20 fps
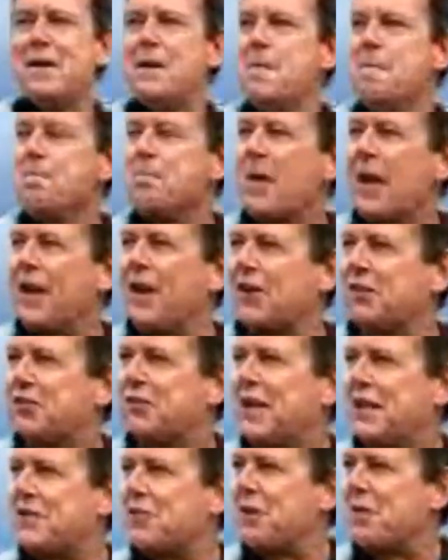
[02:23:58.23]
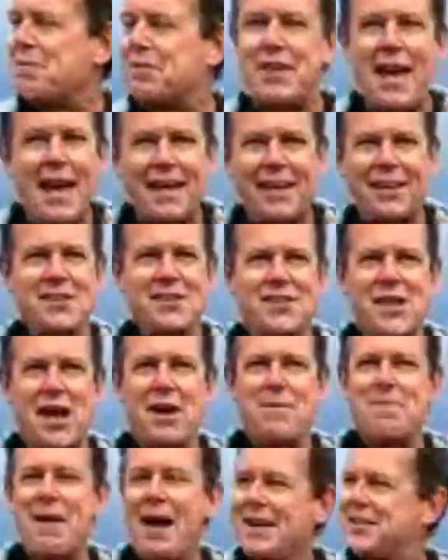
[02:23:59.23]
And I said to him, "Thank you so
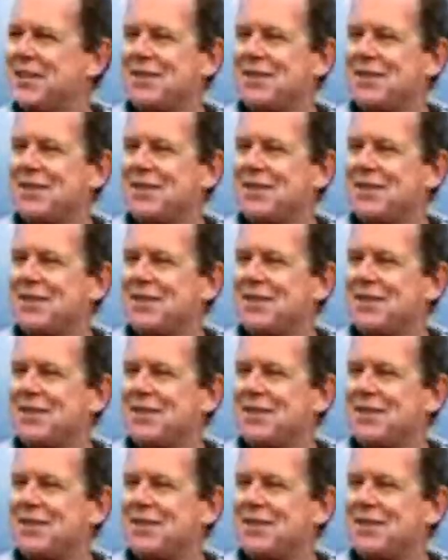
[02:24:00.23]
much. You've